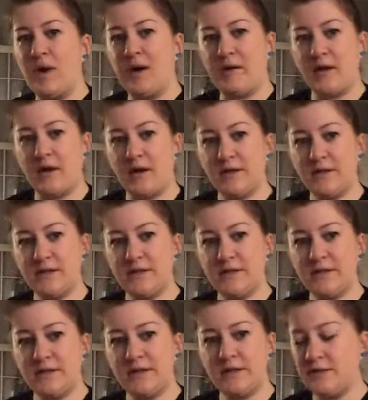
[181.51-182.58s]
while I already
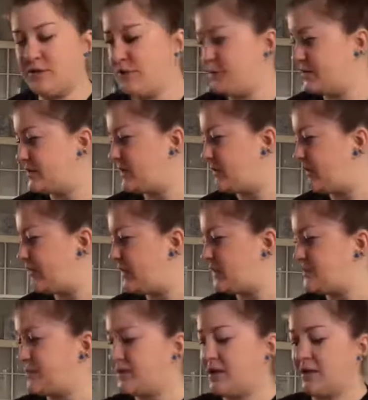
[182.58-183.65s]
did do some of
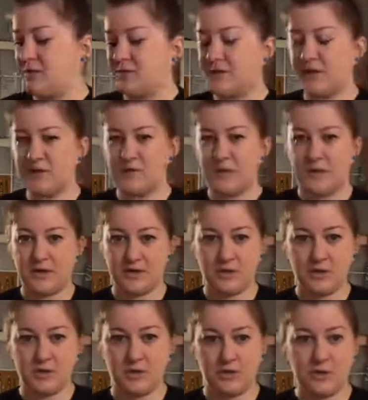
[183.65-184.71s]
these potatoes, I just wanted to
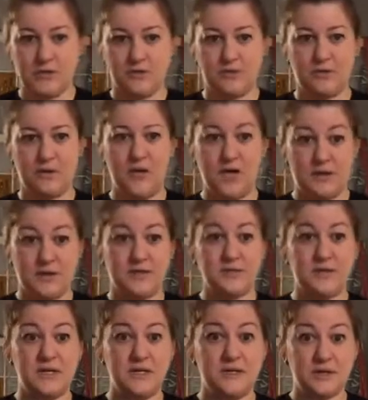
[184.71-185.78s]
show you, this
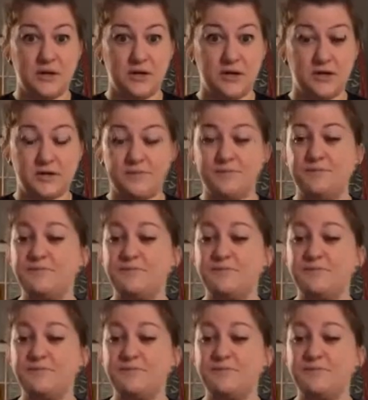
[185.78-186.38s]
one is cooked.